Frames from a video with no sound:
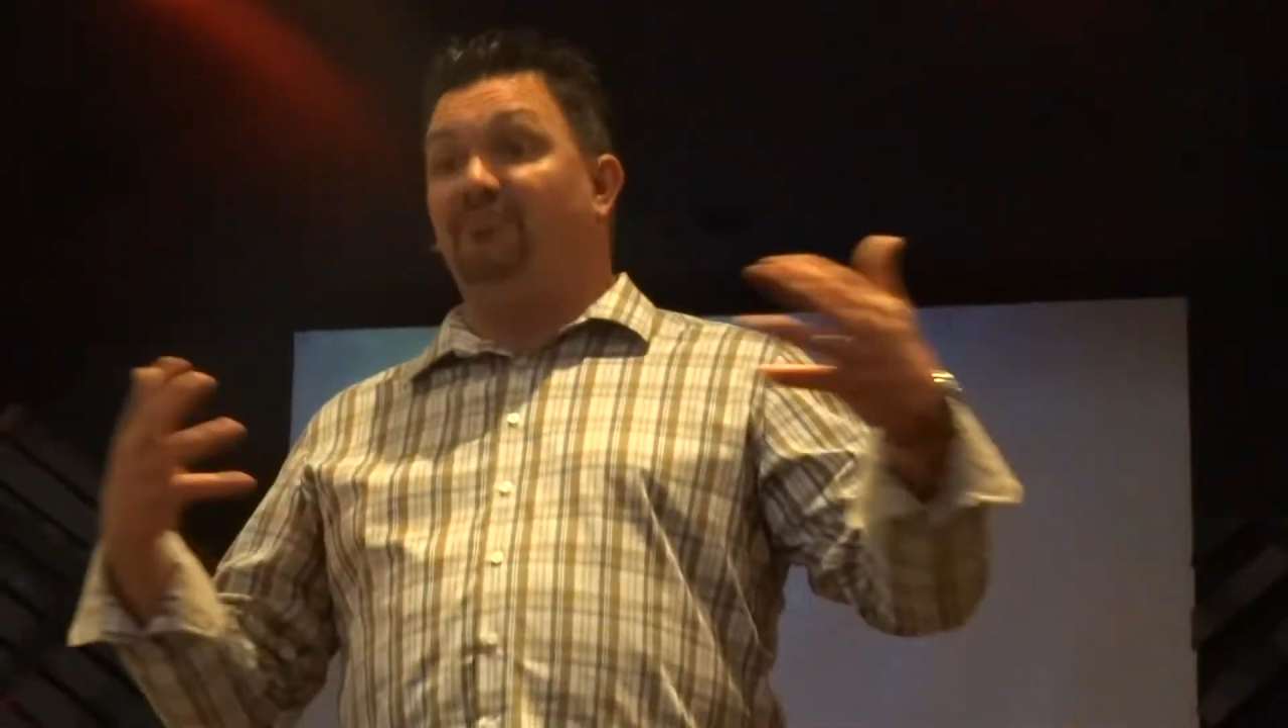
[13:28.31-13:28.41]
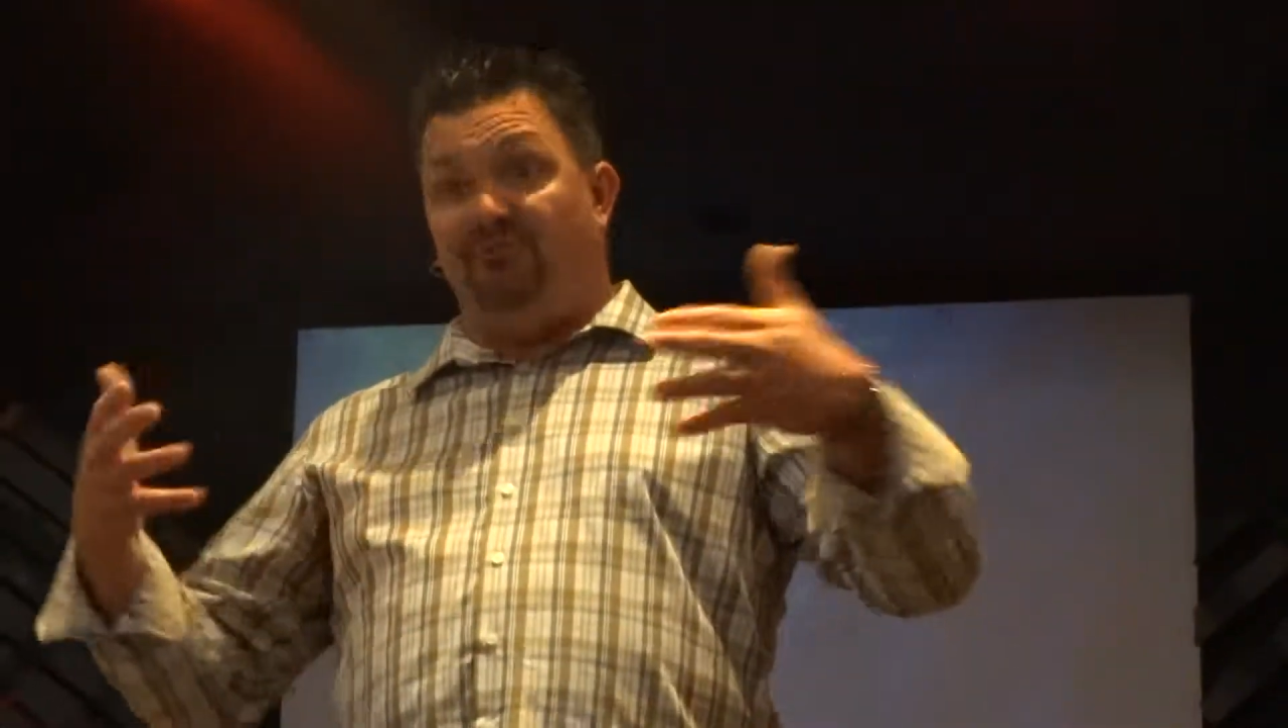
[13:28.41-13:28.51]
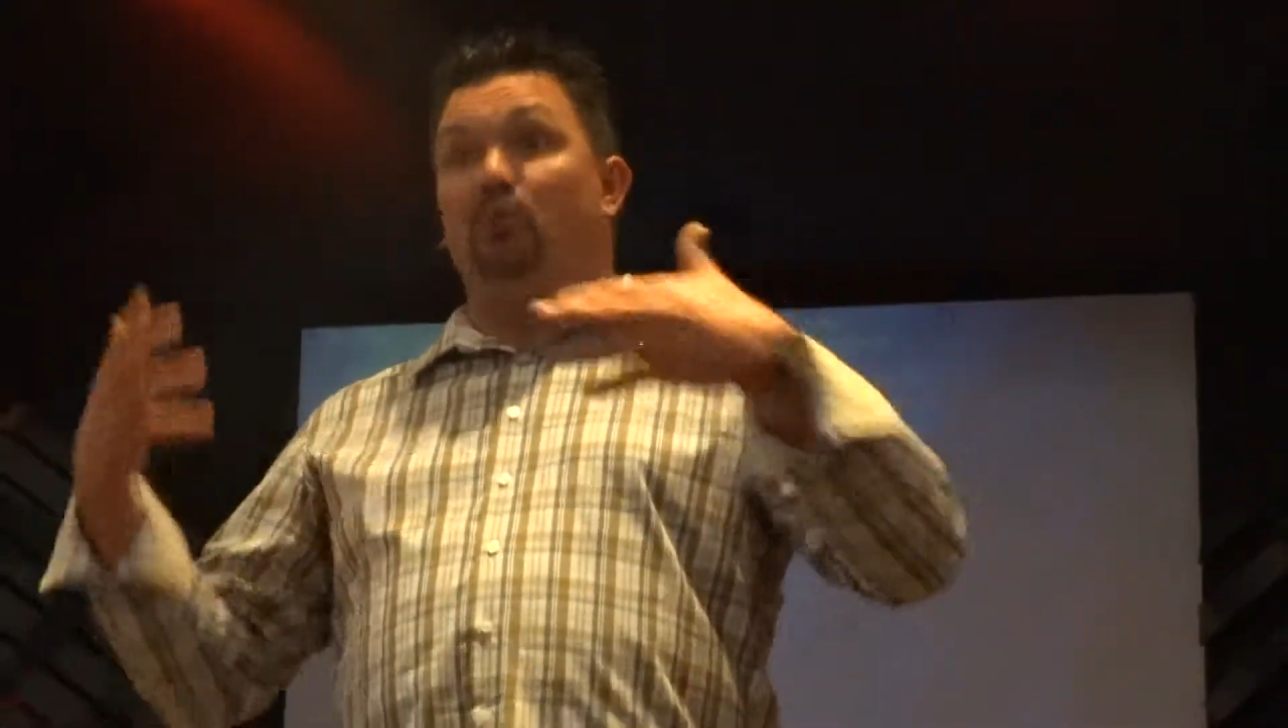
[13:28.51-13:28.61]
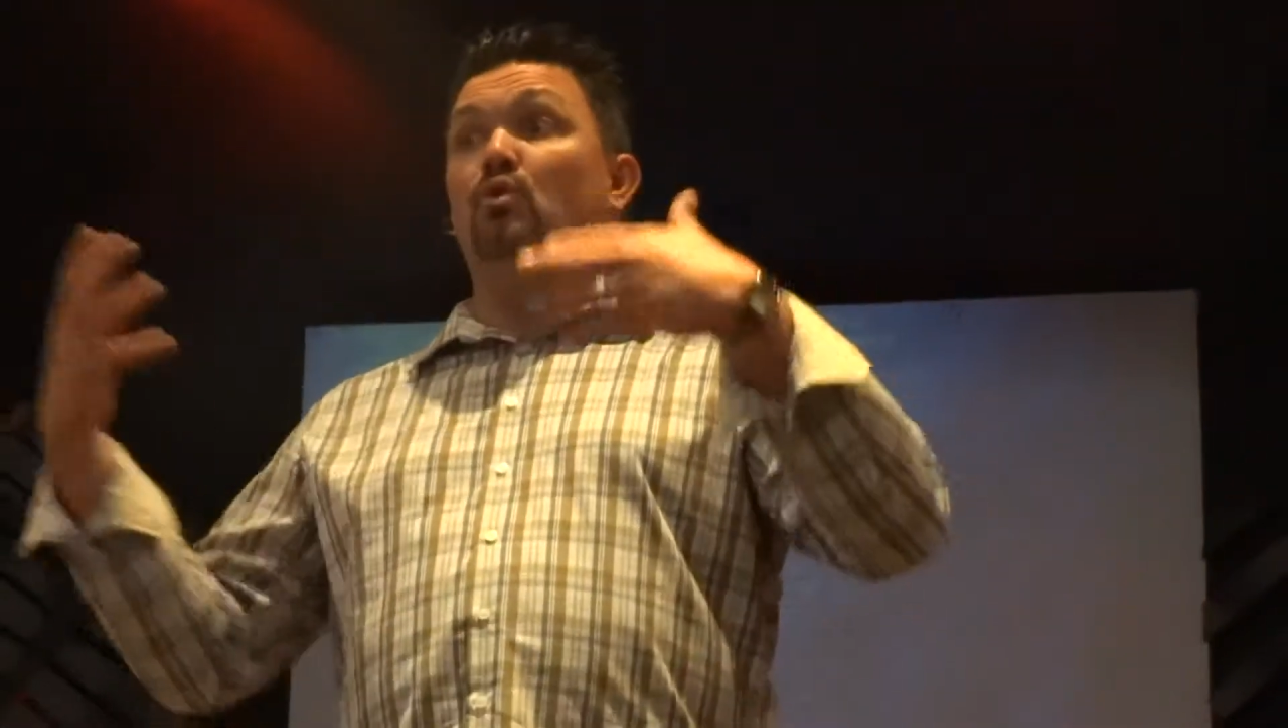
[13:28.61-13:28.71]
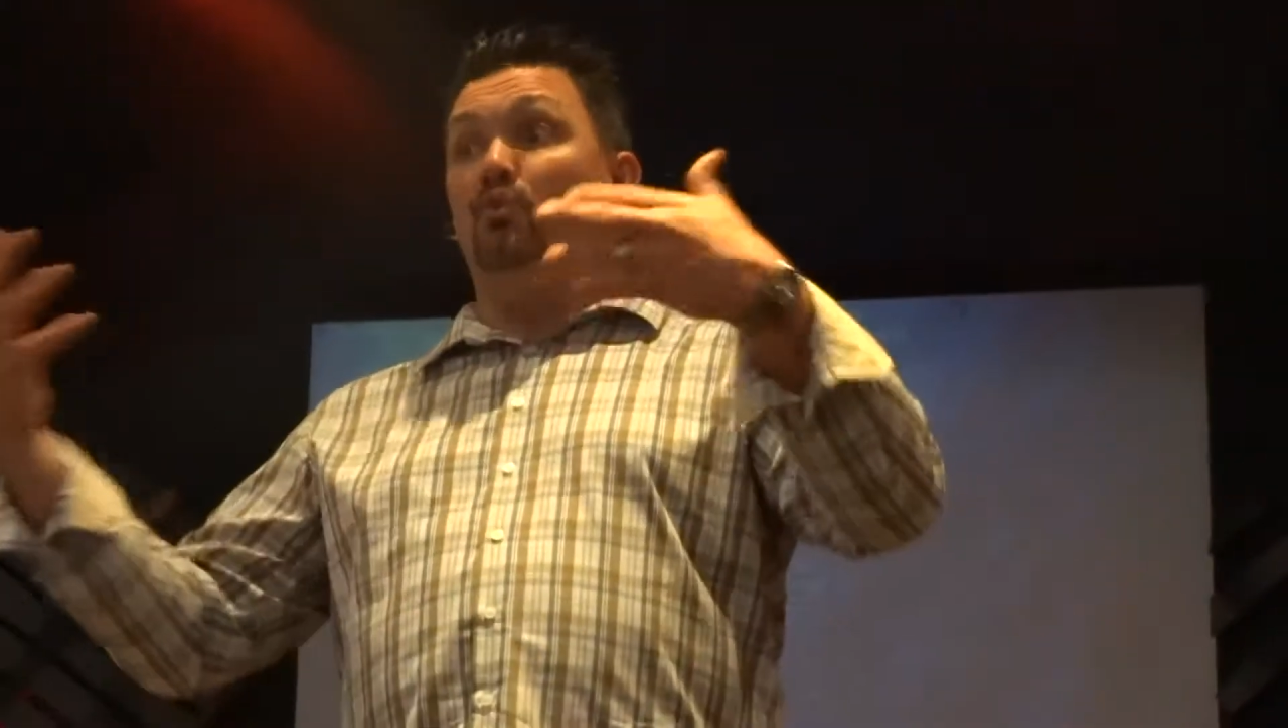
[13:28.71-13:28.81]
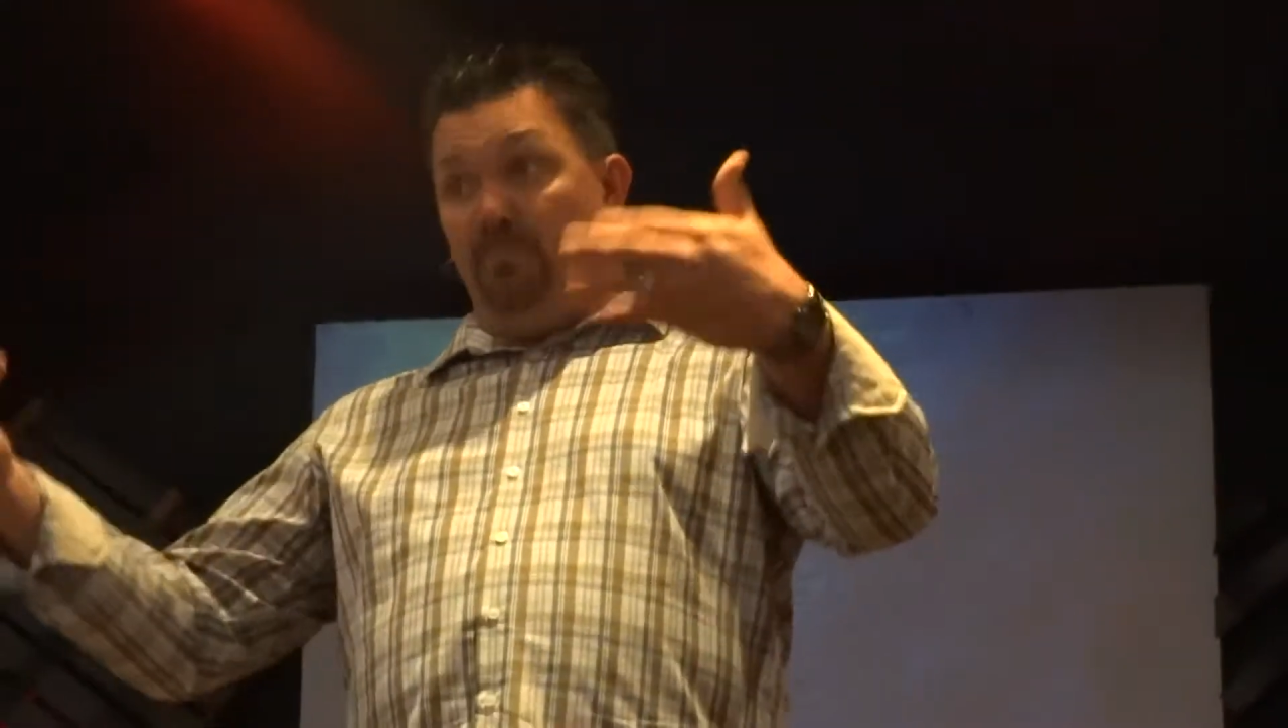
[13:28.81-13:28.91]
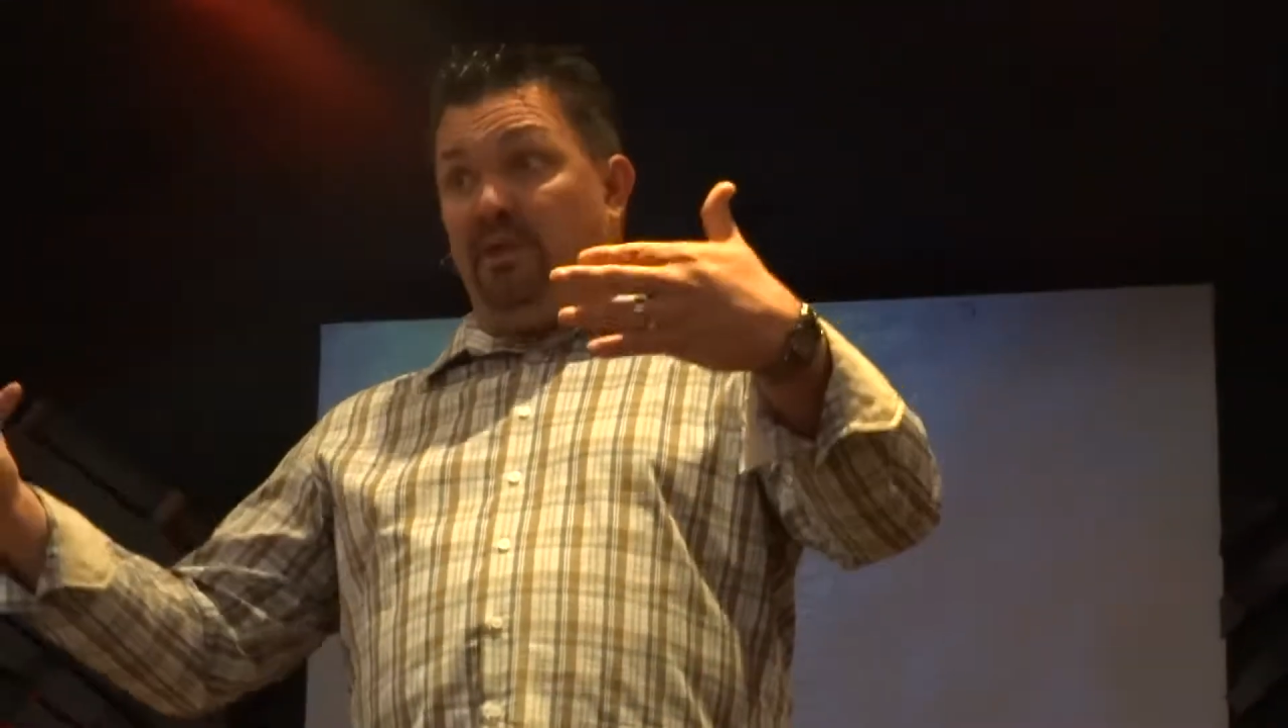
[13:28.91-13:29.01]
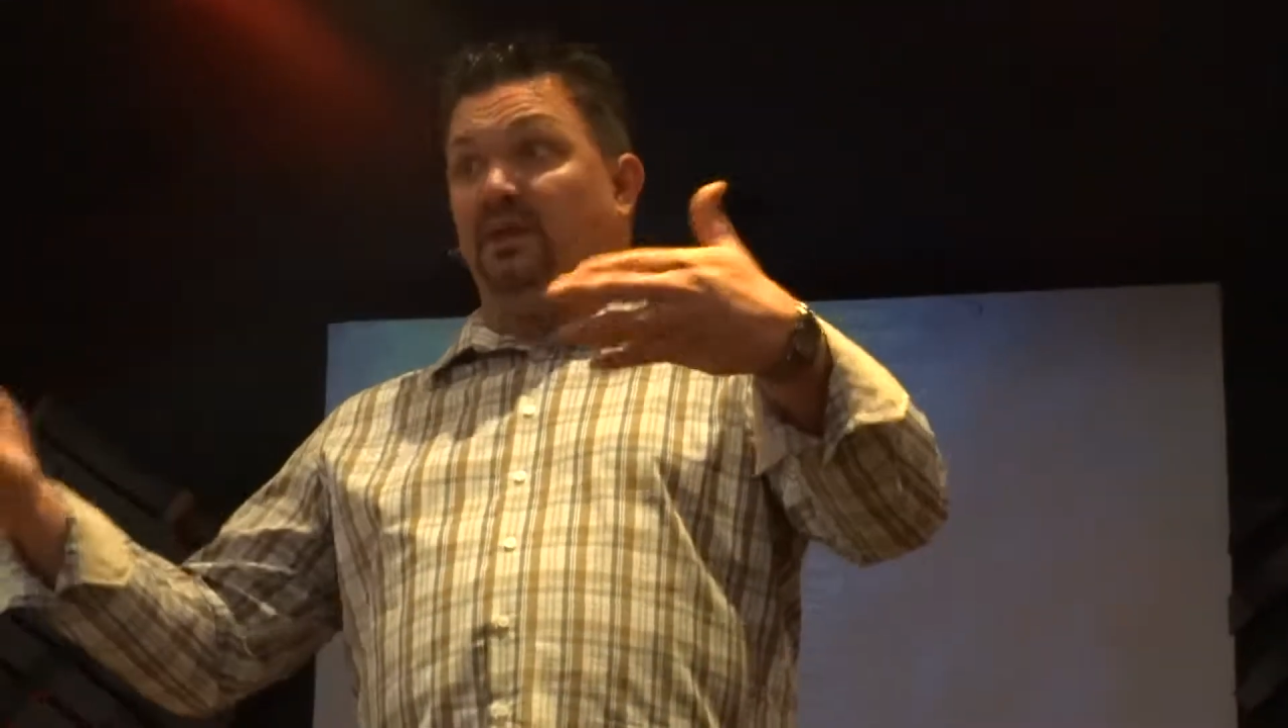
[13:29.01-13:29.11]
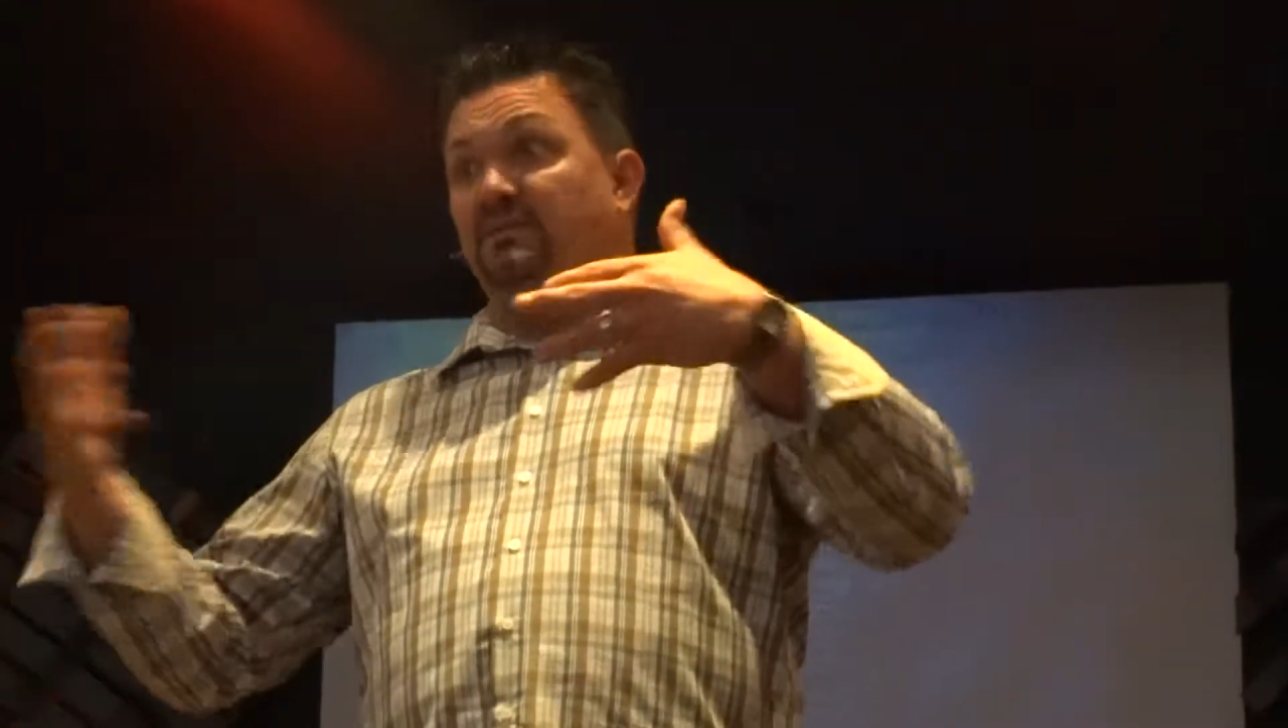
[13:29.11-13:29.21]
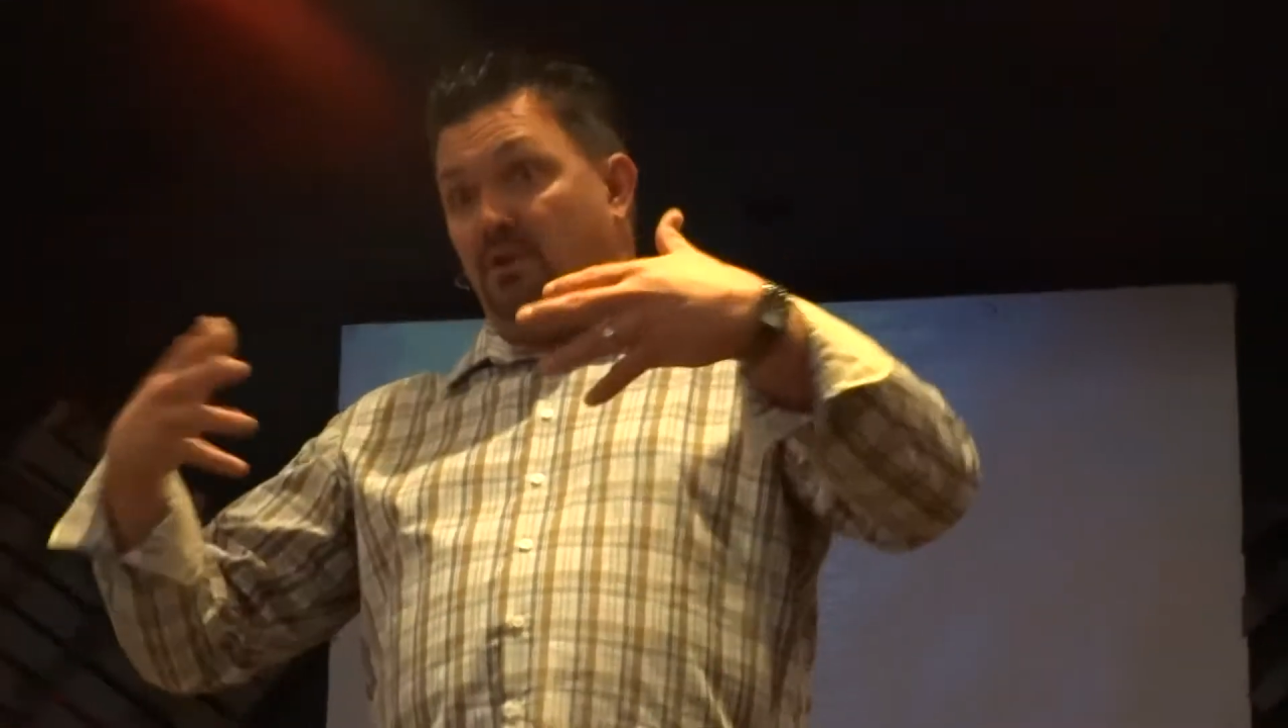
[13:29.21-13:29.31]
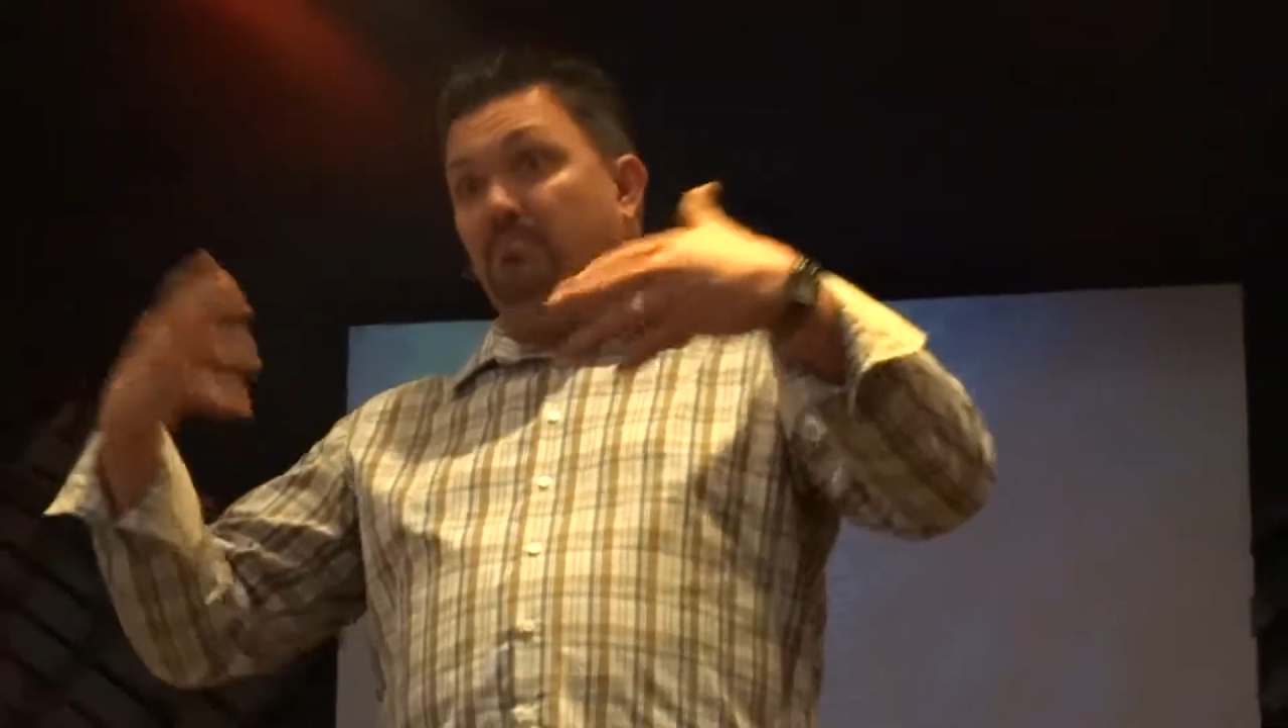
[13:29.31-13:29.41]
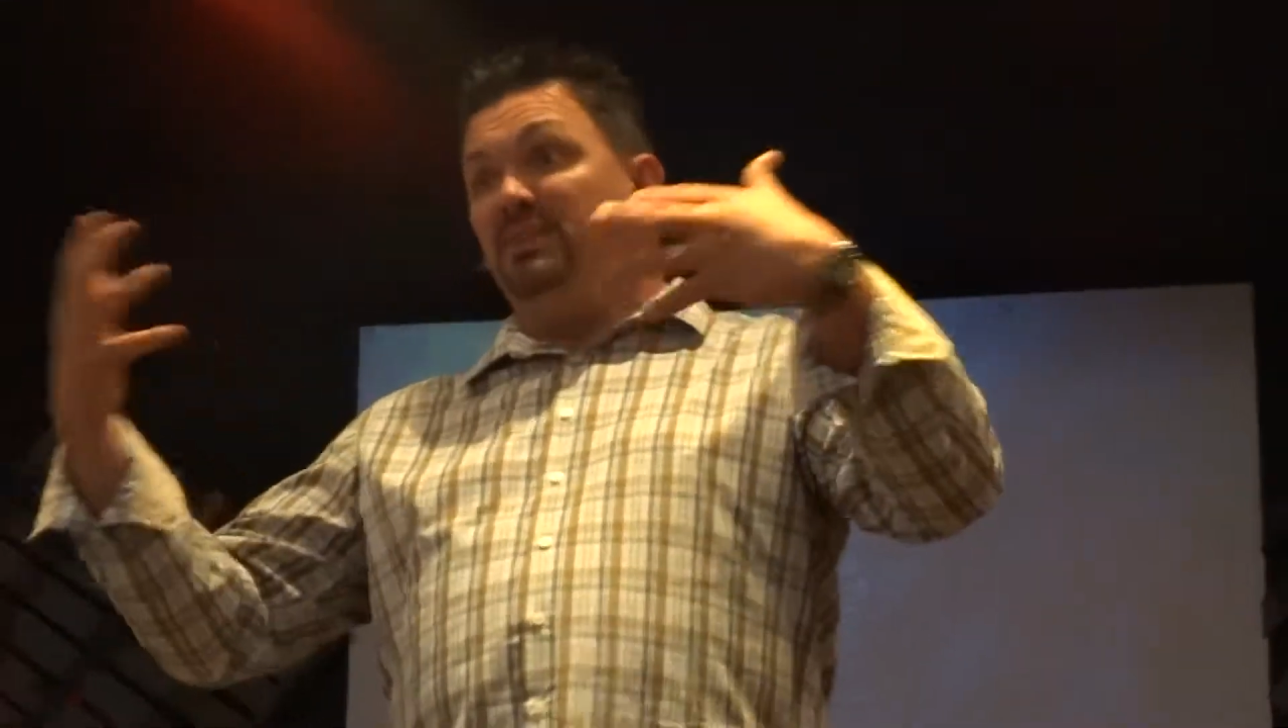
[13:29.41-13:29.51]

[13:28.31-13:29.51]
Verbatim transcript: full you know,